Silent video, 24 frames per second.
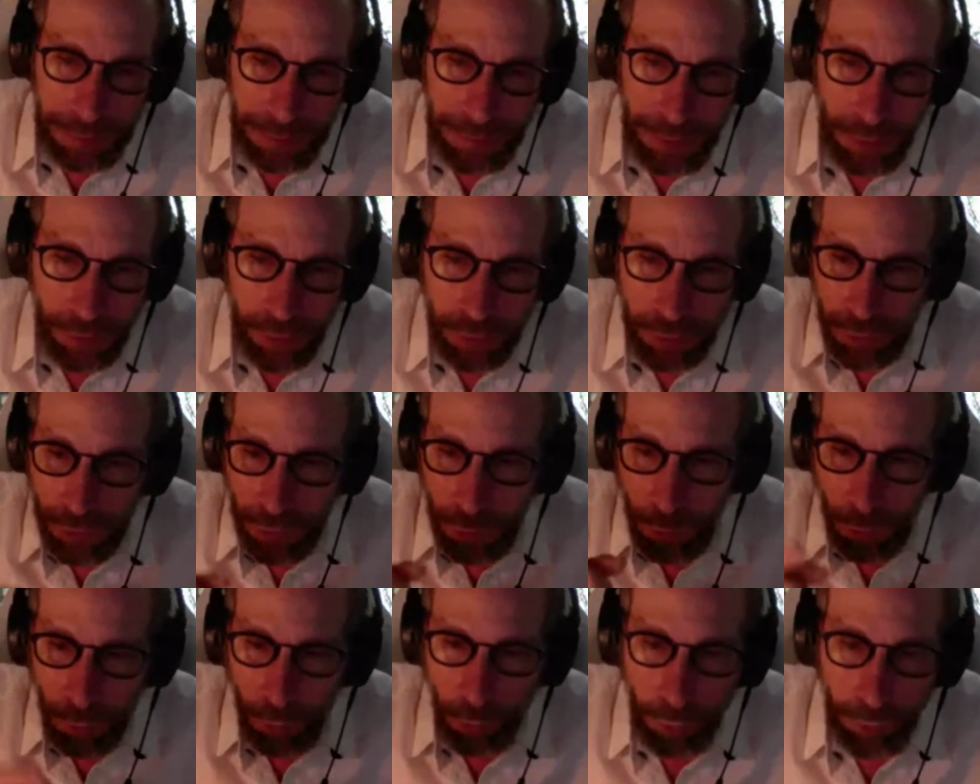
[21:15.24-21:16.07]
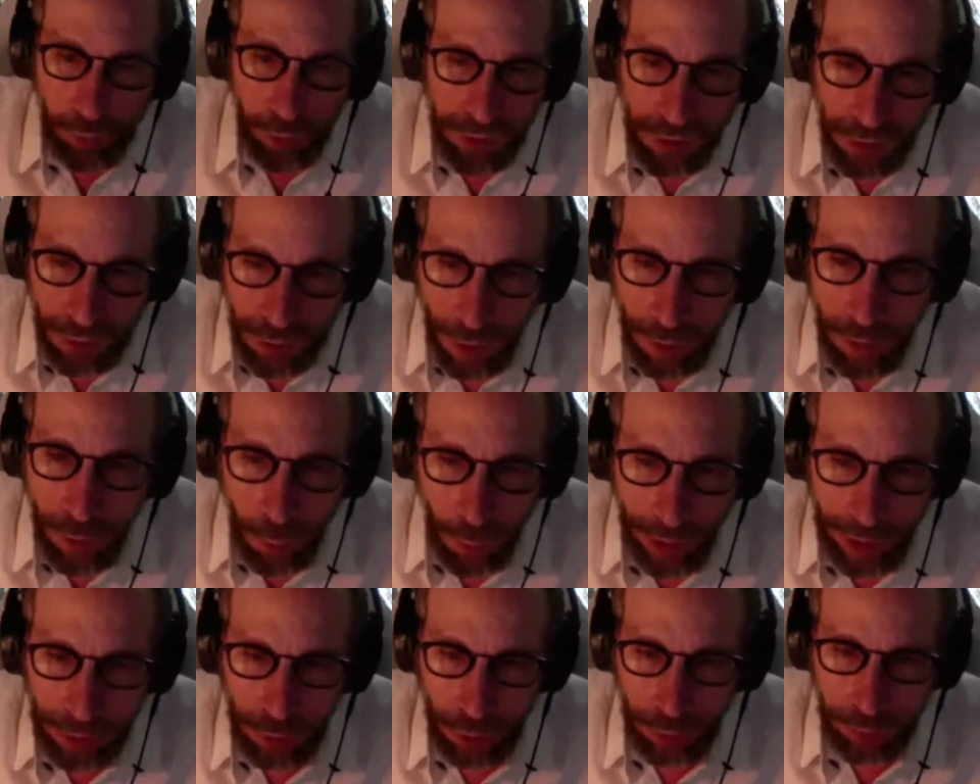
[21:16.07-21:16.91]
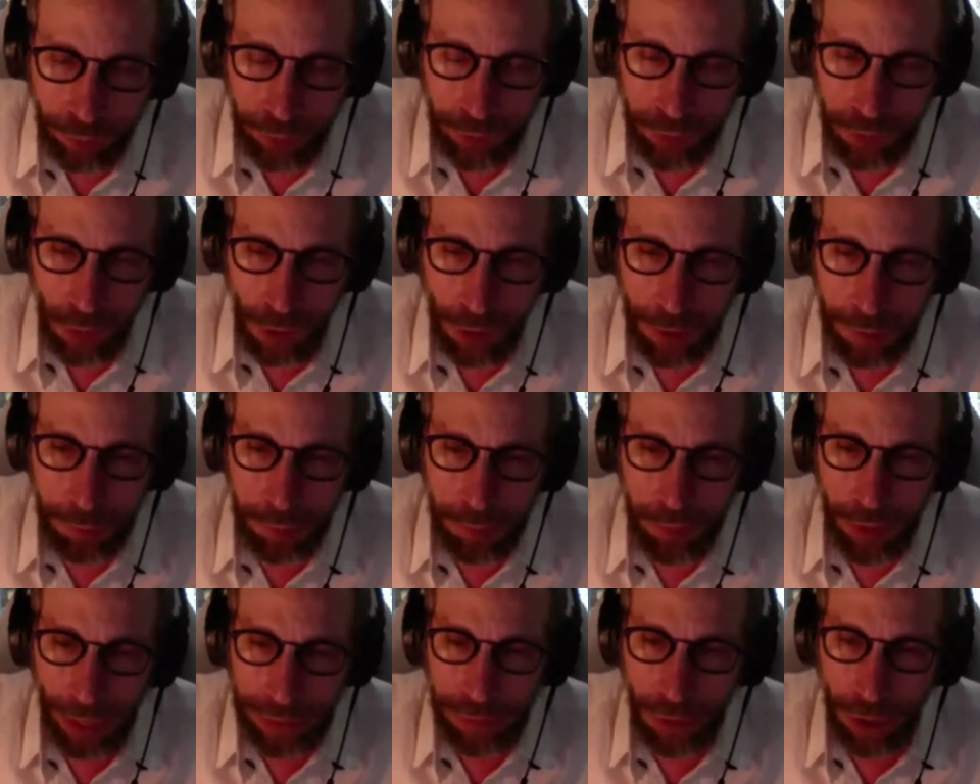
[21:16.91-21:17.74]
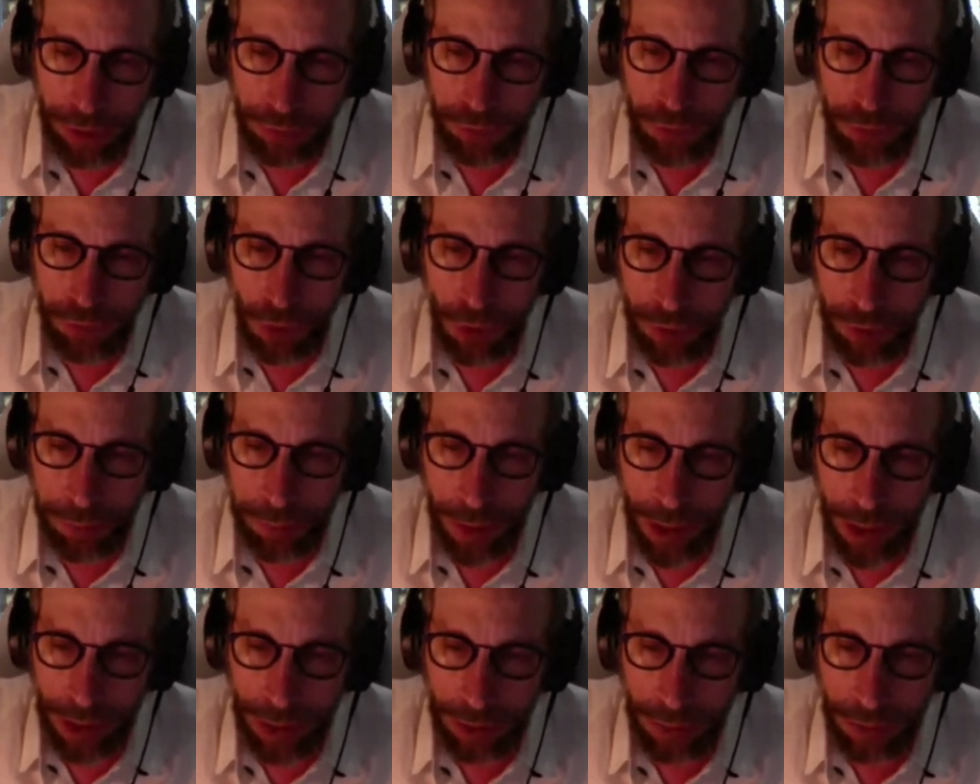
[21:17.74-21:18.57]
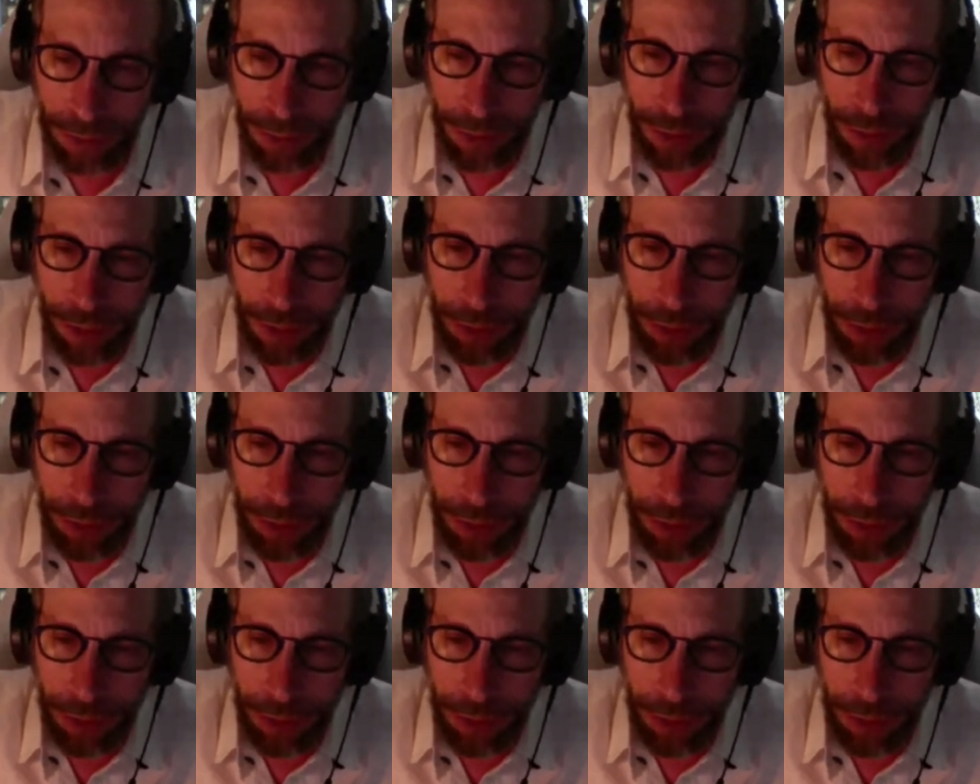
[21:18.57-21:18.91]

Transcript: the, there's another way to look for dark, that kind of dark matter.